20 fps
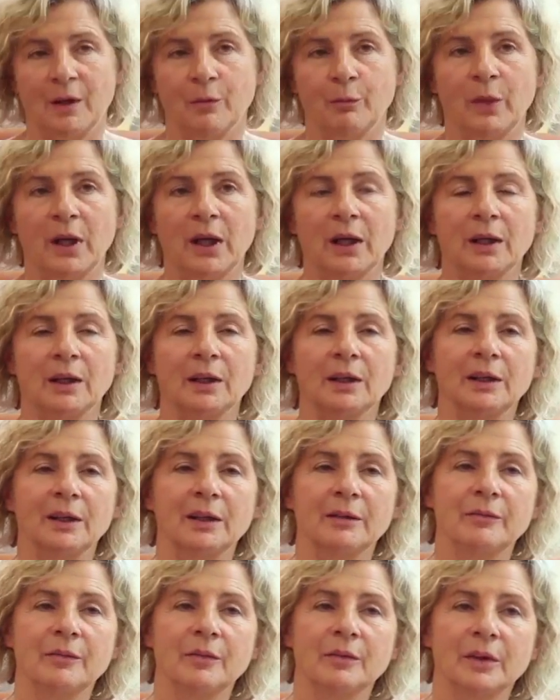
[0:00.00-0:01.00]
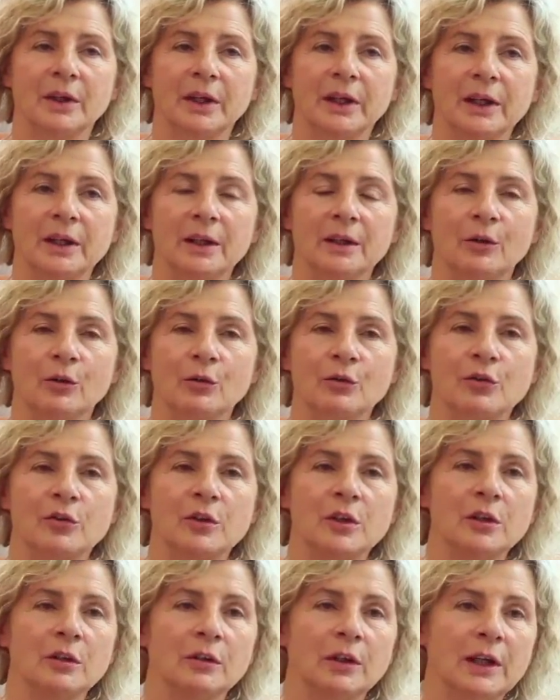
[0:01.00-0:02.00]
who come to us or turn to
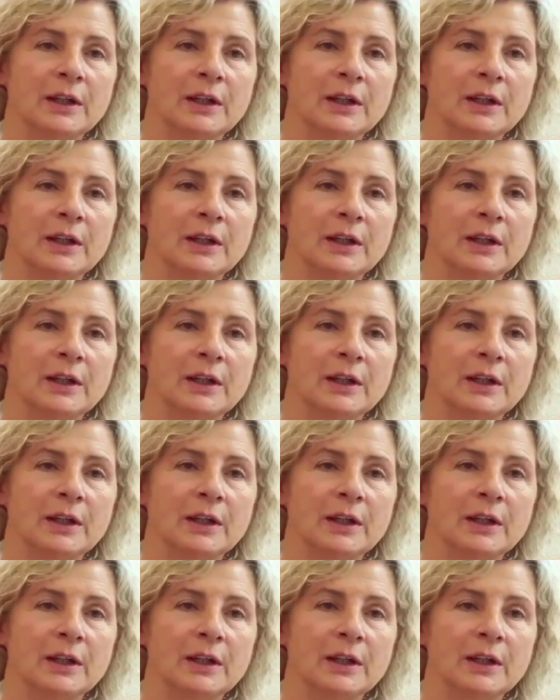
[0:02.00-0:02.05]
us.